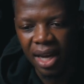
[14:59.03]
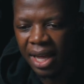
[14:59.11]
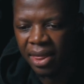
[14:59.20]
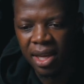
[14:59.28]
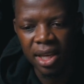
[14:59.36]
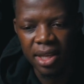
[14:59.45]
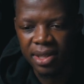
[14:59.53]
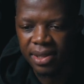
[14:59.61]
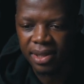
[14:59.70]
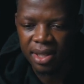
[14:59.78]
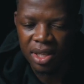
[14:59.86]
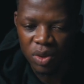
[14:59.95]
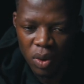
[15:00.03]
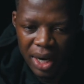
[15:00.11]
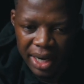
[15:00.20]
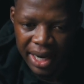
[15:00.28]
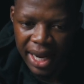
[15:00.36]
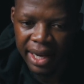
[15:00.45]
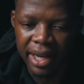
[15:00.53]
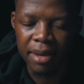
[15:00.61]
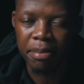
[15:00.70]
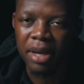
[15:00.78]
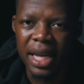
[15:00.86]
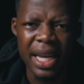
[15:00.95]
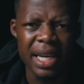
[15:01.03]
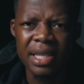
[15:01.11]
I think he's quite an elegant player.